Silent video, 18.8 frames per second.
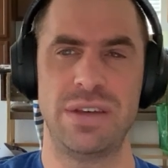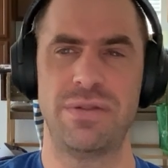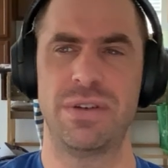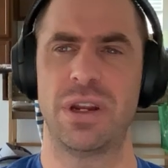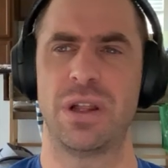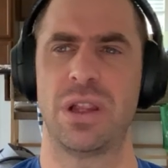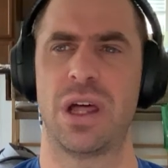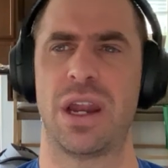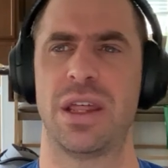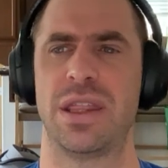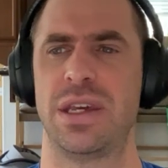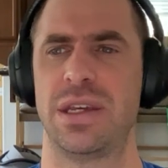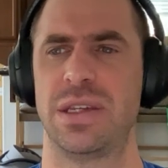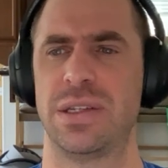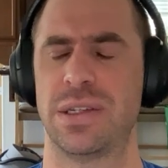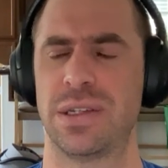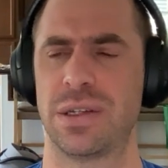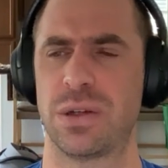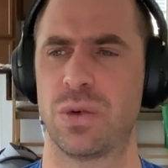Even a lot of
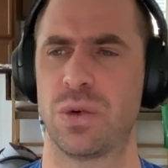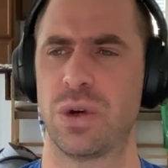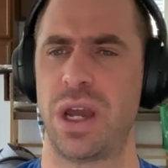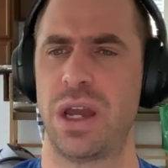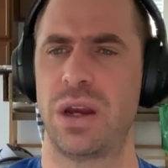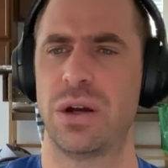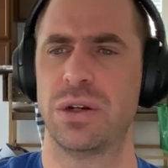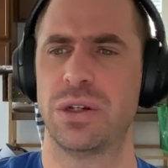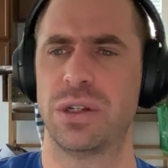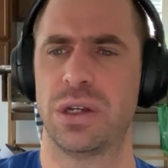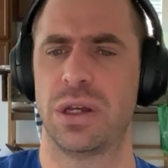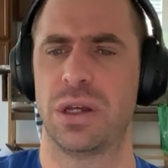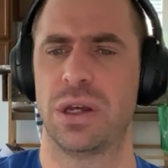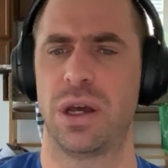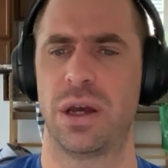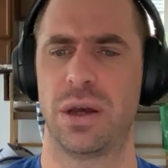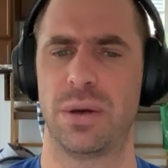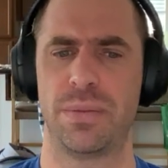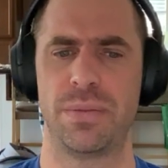these creators
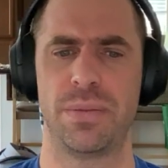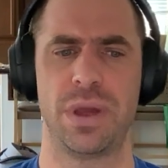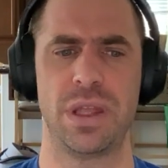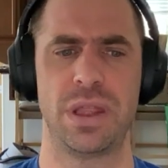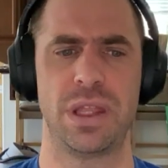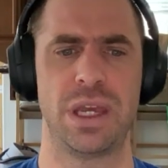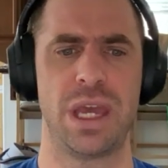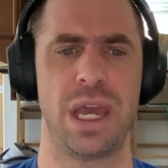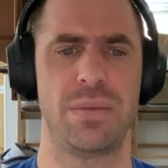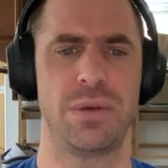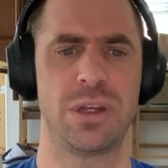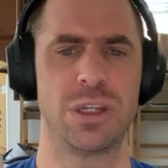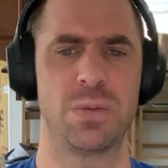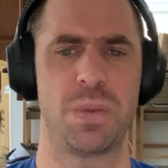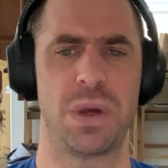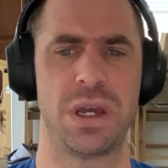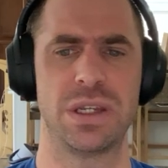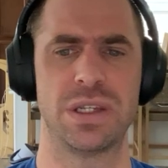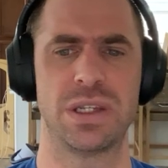um, in the gaming
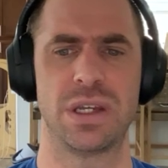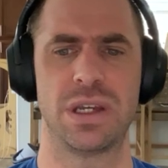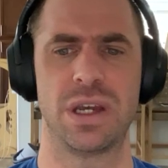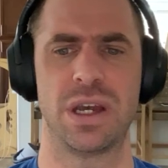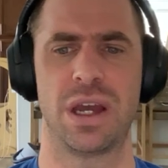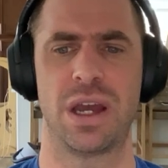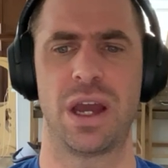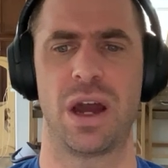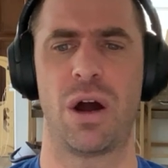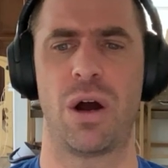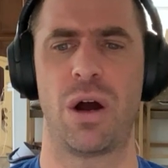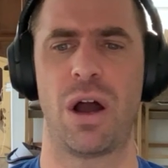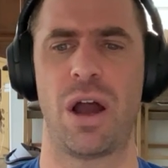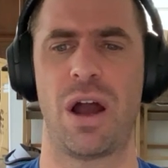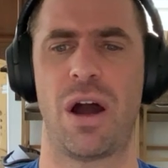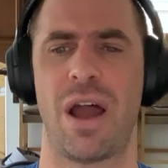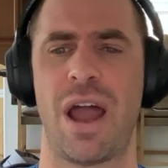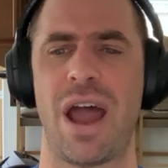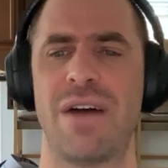space
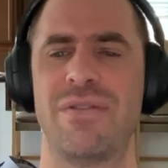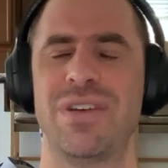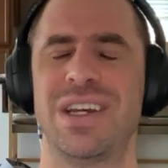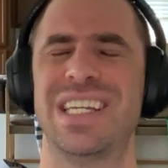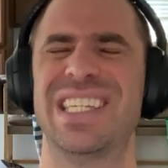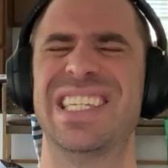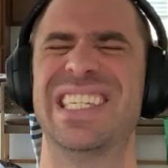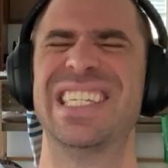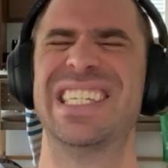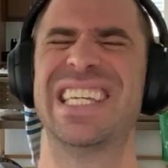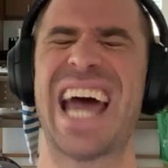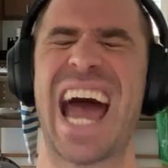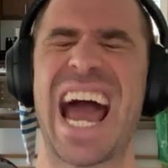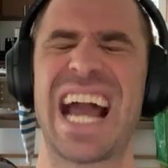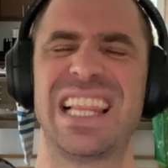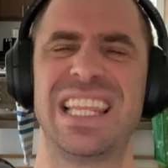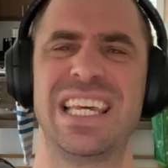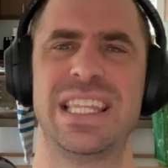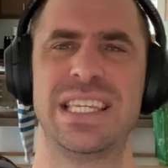have
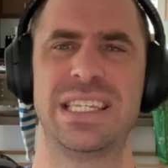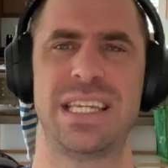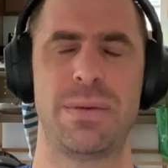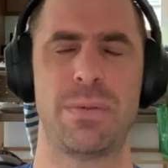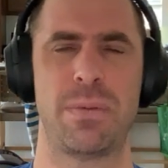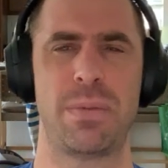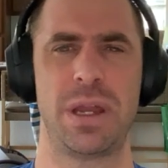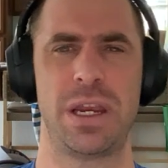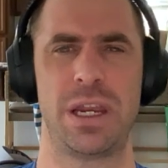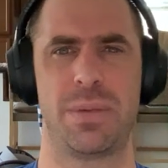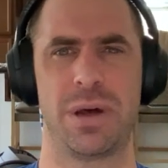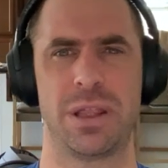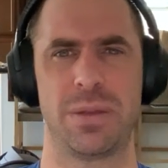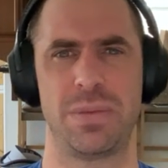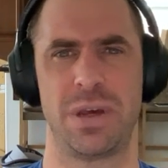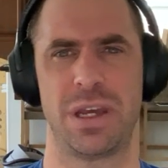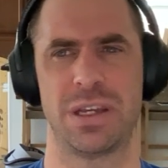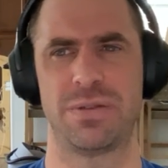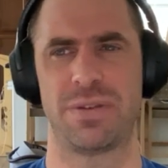exactly the same opinion about
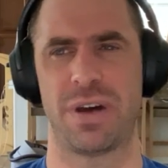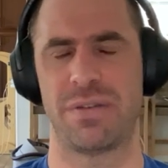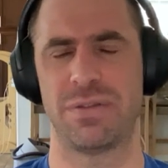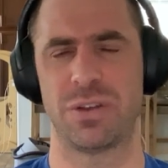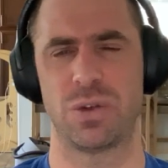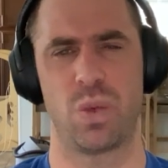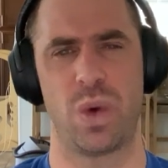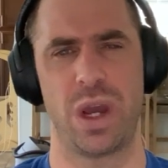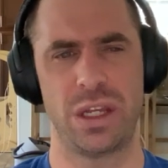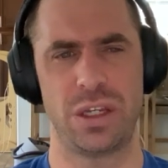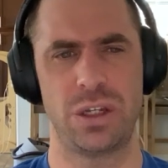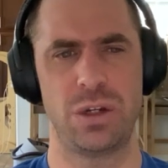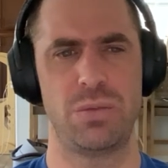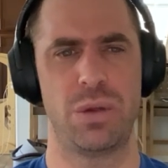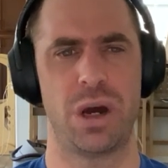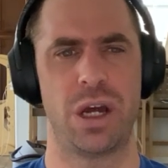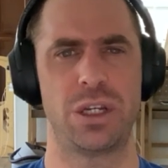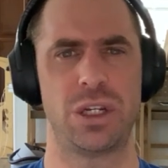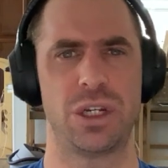the PS5. It's way
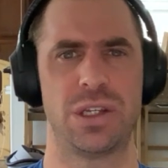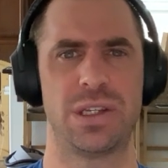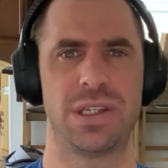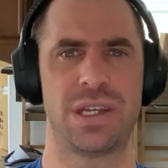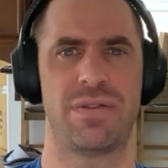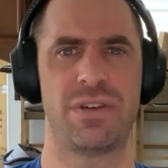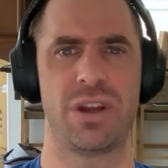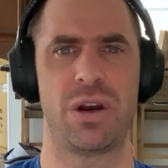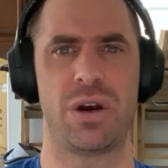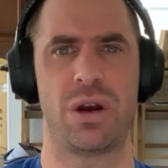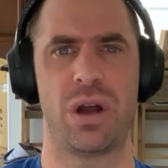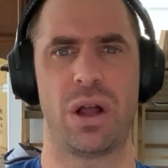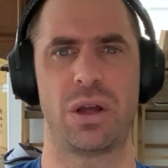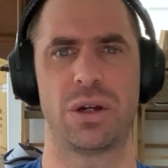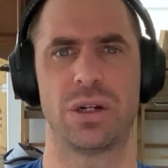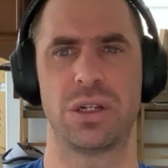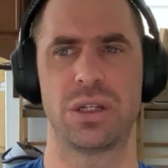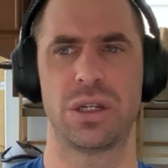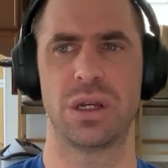too much.
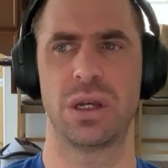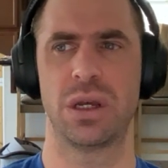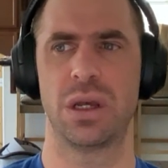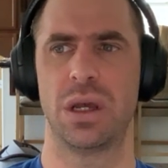$700.